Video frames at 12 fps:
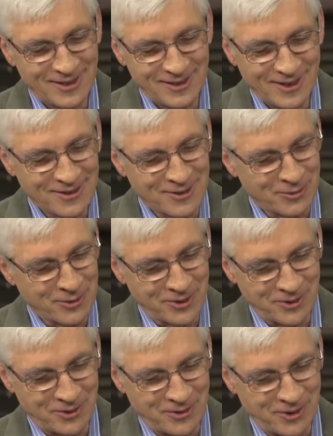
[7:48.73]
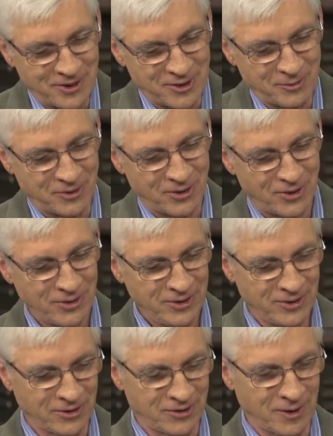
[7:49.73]
that's a really good question. Because
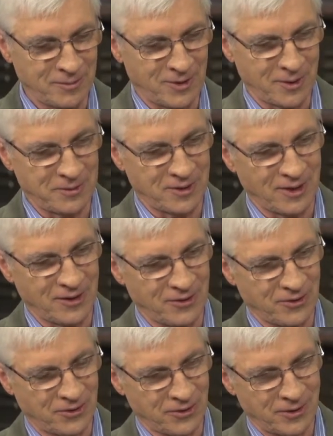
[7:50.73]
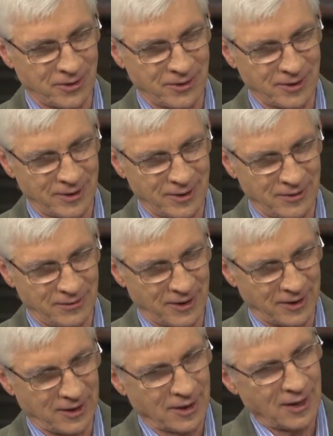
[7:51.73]
holiness sometimes has this aura of
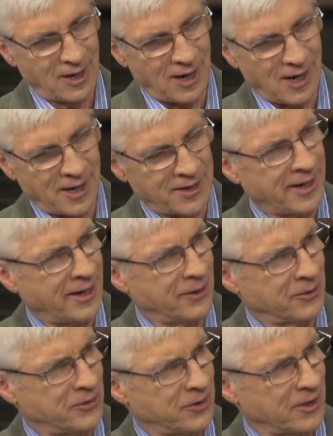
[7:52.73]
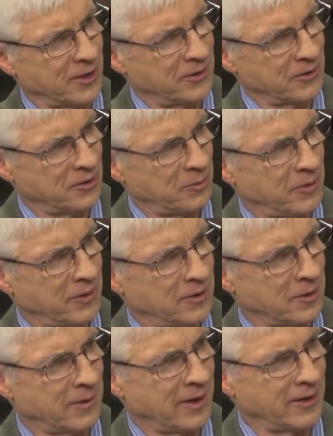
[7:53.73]
like hothouse kind of
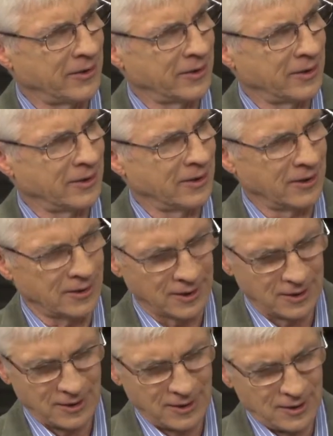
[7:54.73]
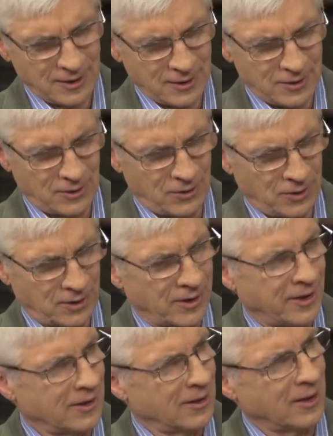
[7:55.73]
spirituality, like, you know, you
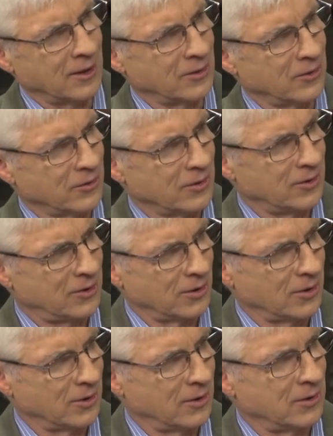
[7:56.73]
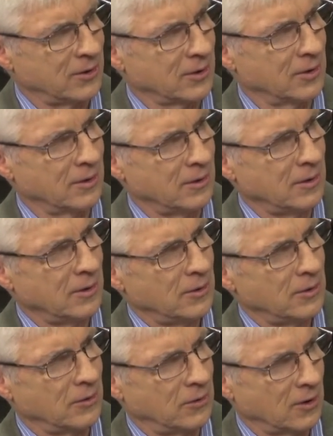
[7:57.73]
light candles in church and
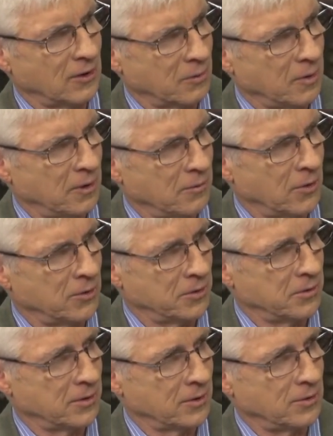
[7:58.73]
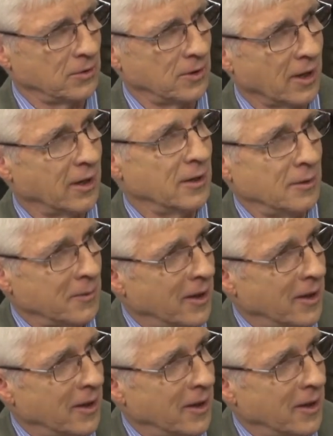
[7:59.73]
you say as many rosaries as you can. And I'm